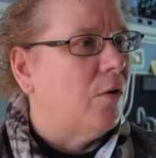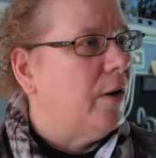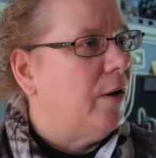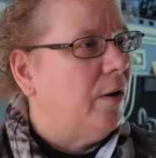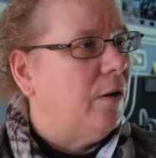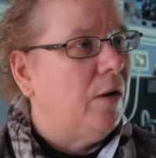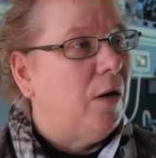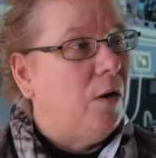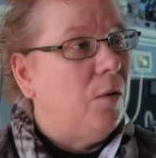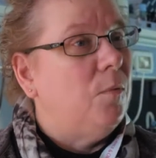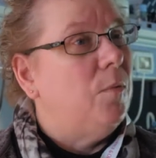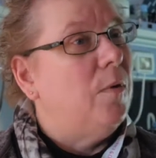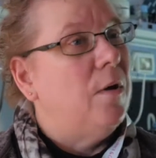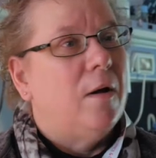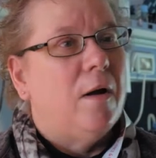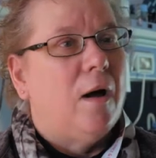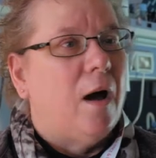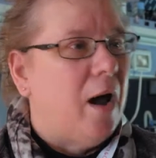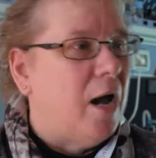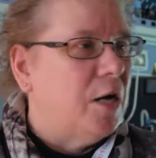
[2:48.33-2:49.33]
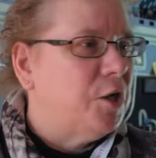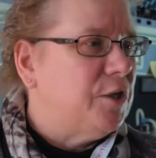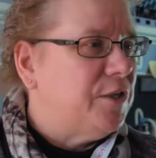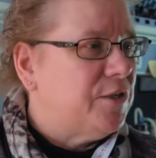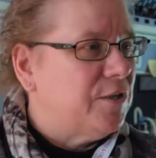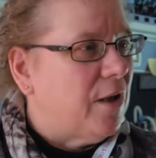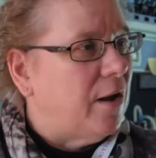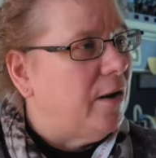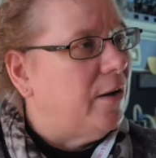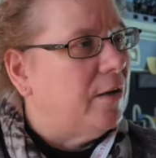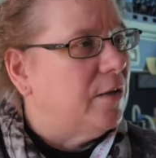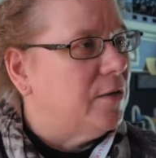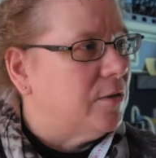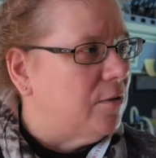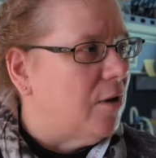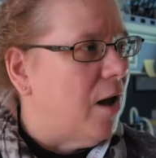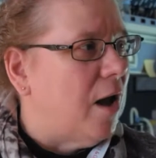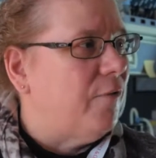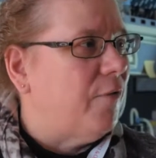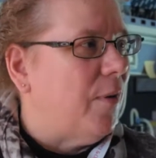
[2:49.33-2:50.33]
I actually studied his
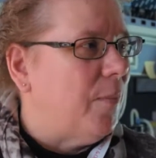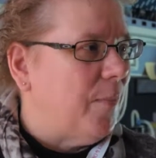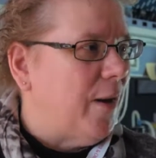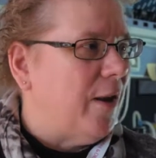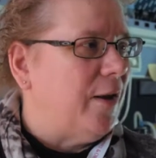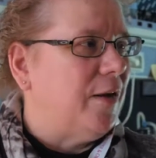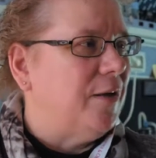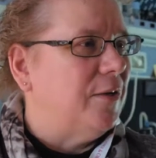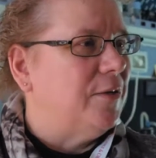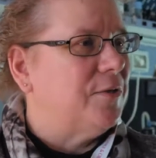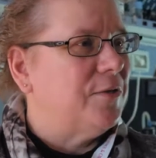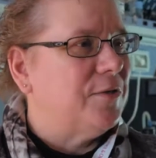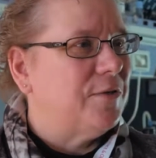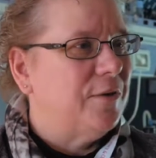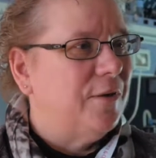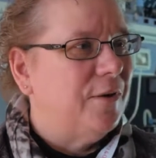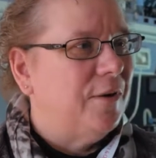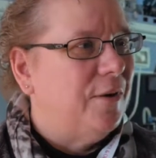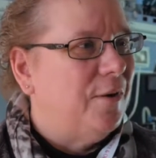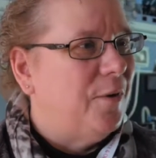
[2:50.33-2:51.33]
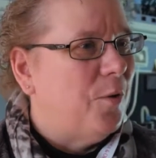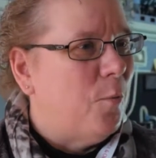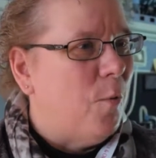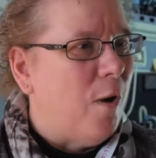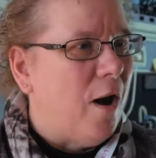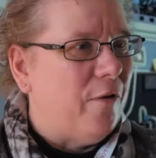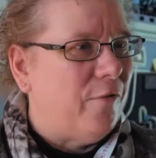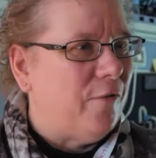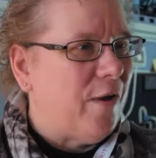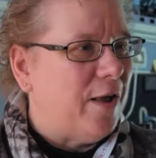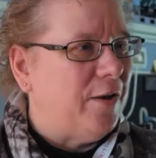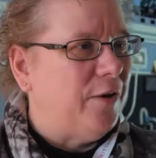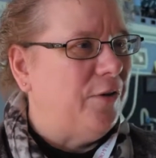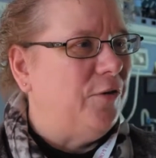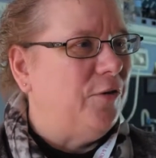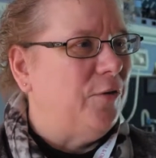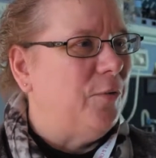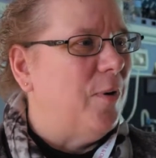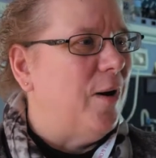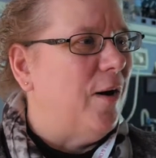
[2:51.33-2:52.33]
life. I met his wife, had to
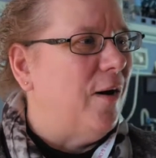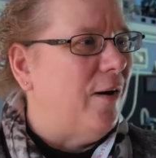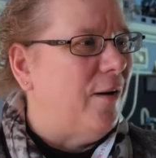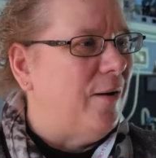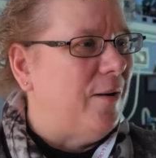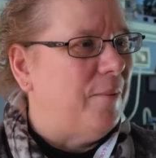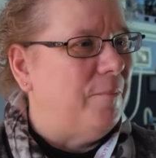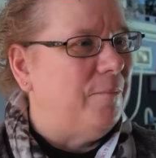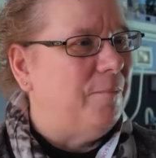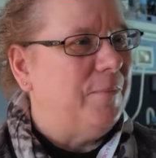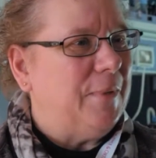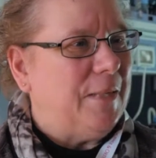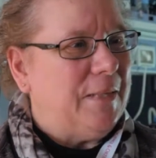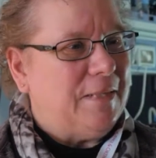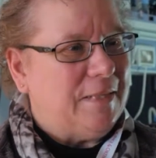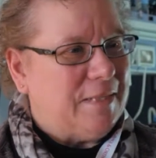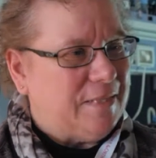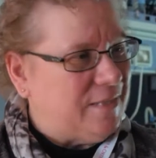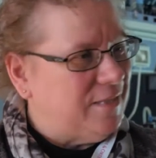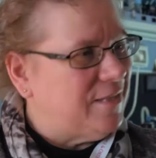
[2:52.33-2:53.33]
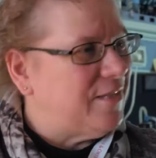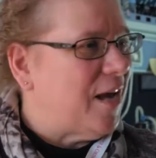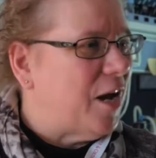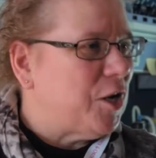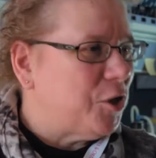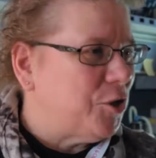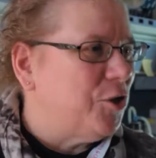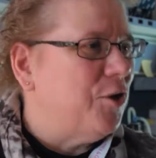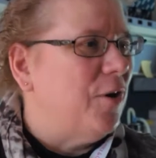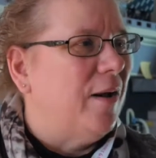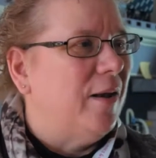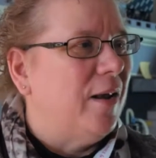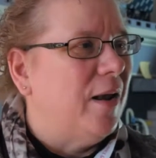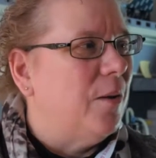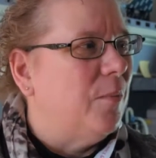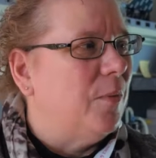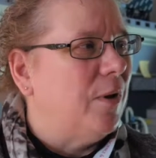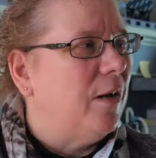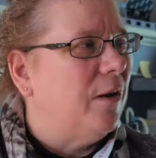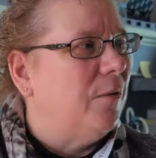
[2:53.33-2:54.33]
do a session on
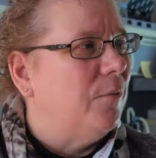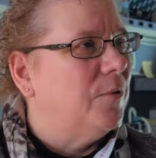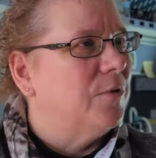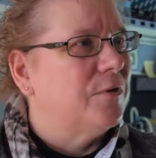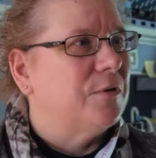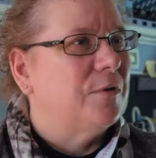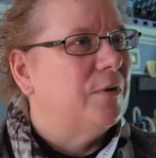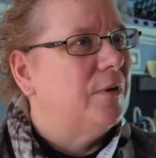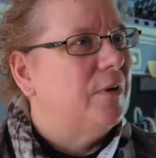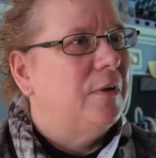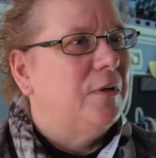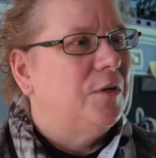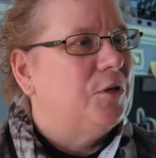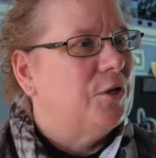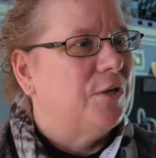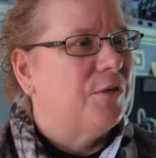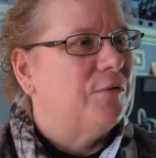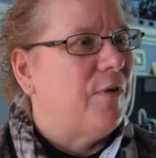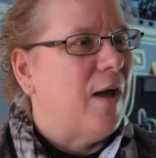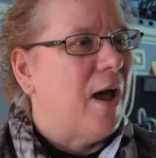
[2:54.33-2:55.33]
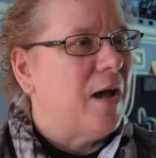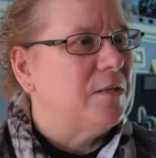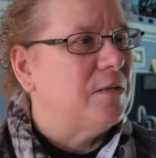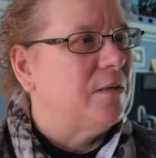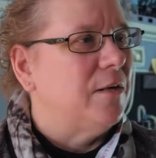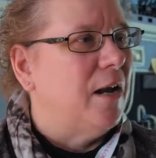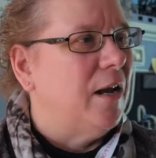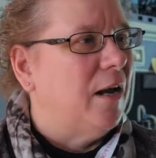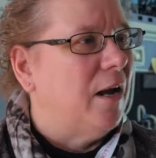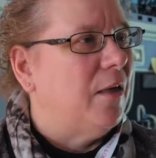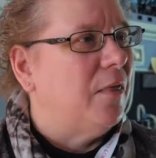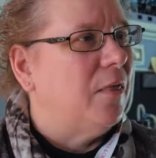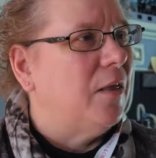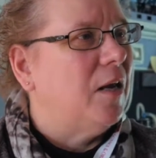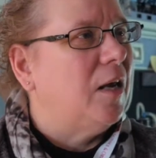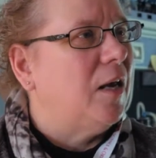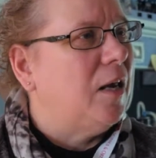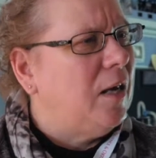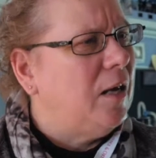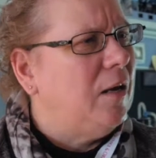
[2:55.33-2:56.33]
him, and he was just fascinating. I
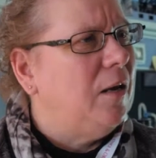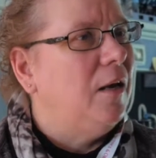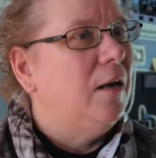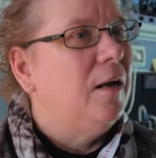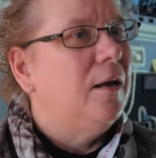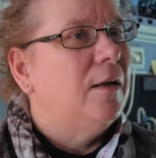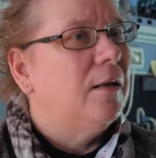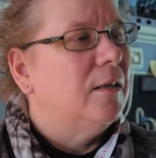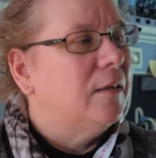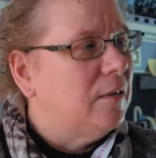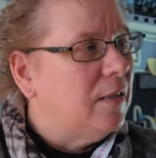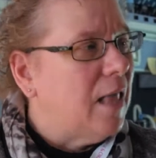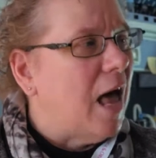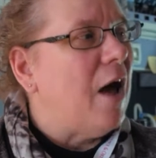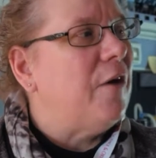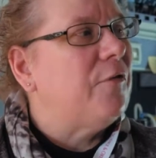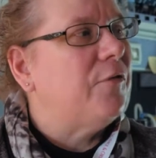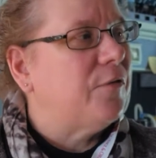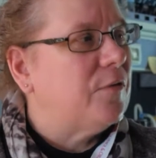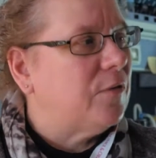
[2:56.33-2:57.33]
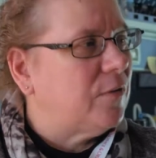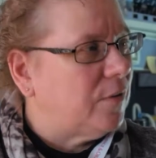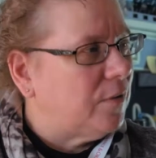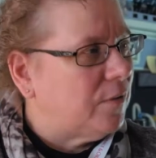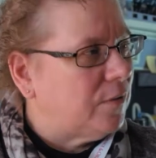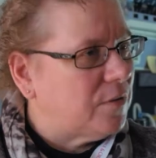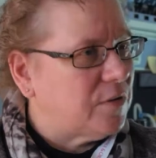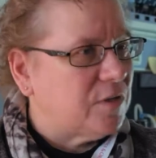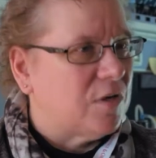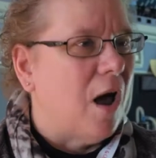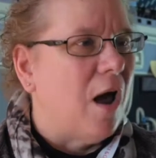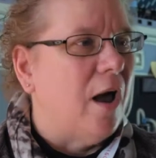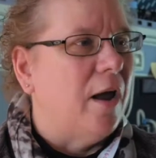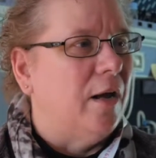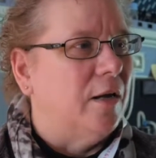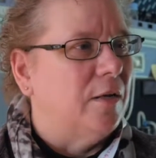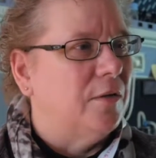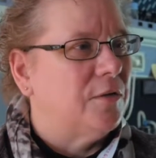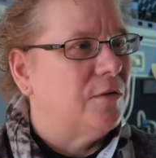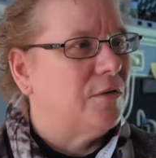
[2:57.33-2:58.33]
think he left
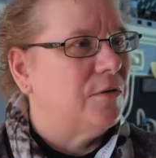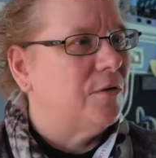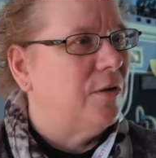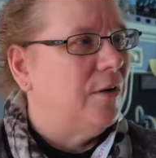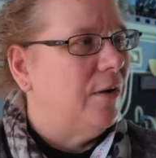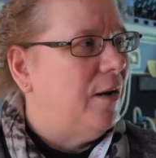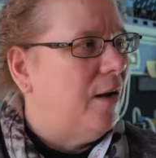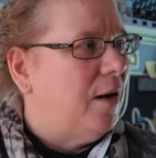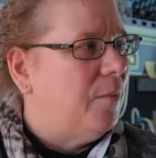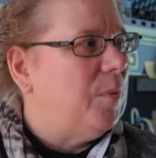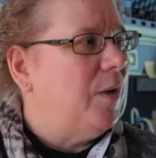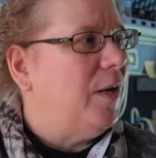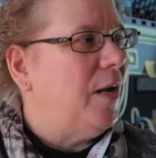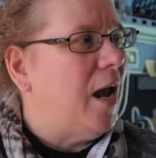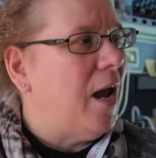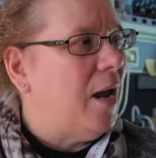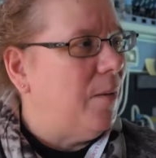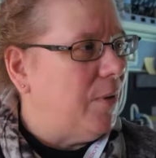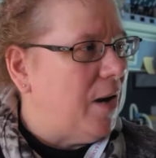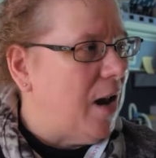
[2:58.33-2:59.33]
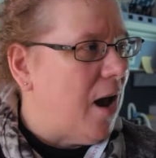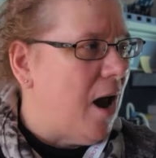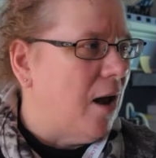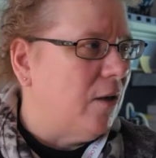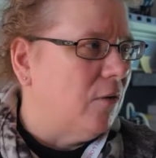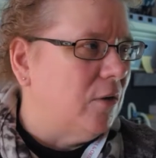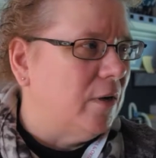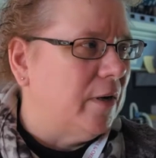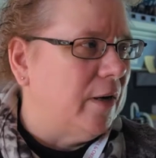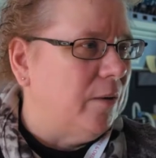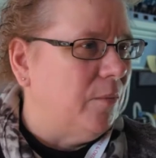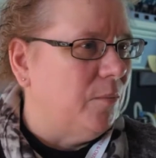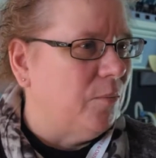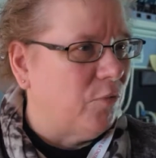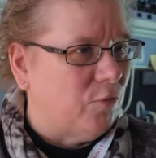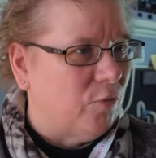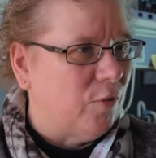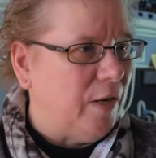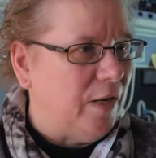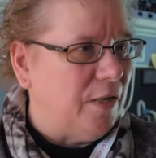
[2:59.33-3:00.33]
science, became an Anglican
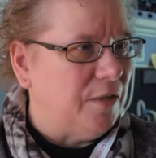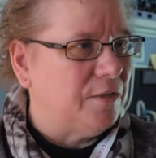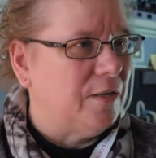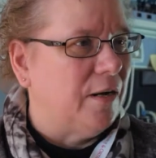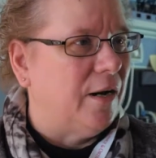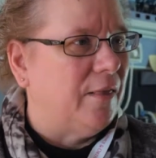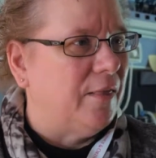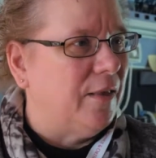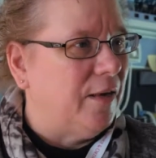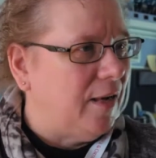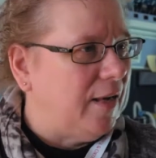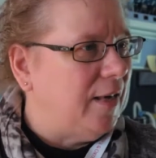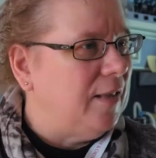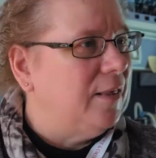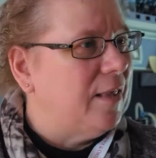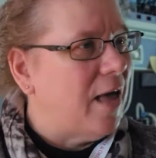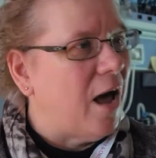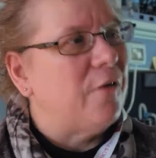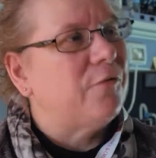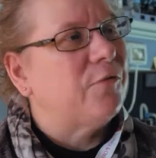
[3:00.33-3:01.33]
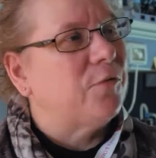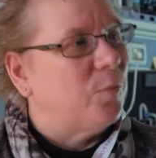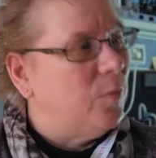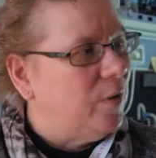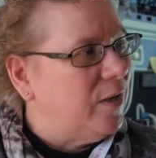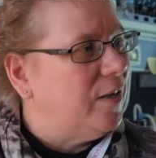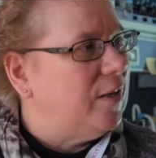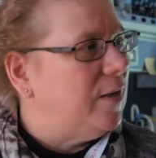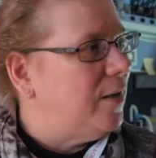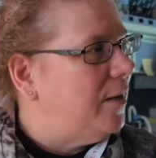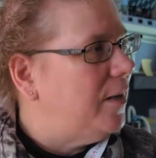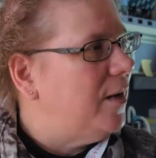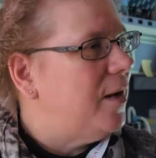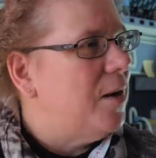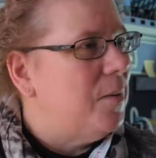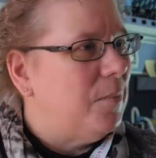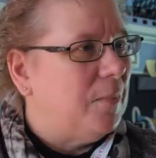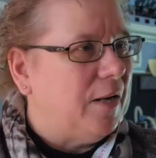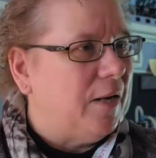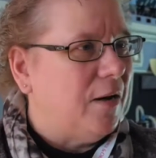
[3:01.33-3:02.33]
priest, and I think he left really
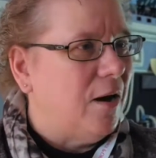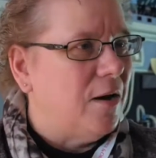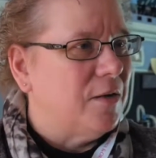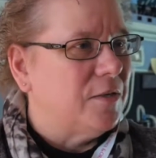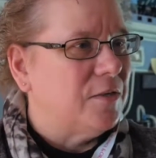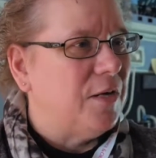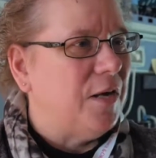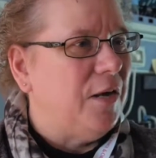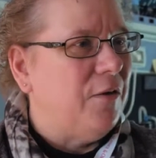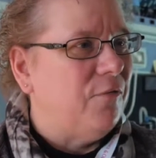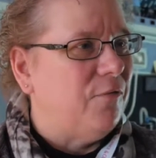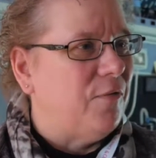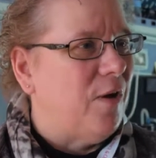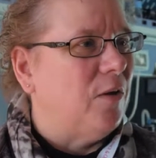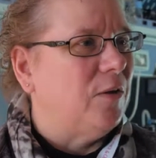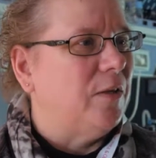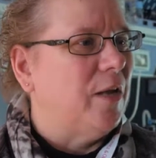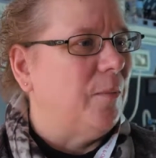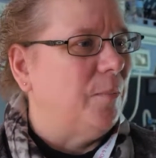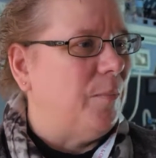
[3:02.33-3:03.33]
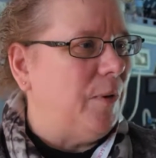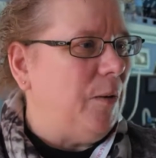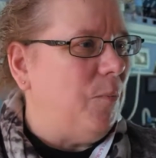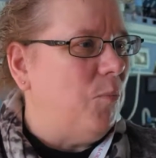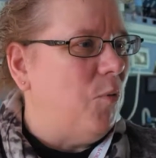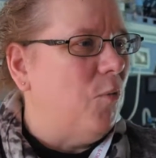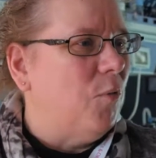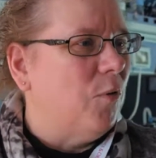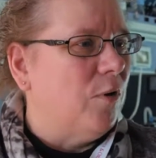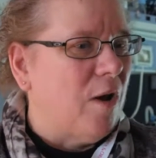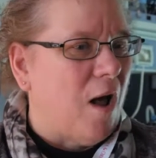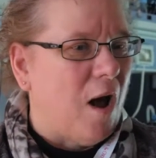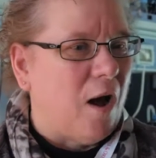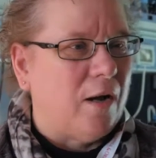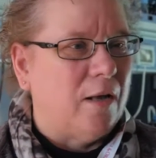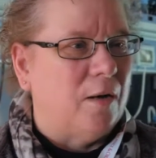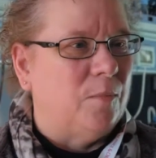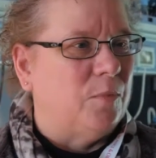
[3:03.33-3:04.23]
because he felt like people were not going to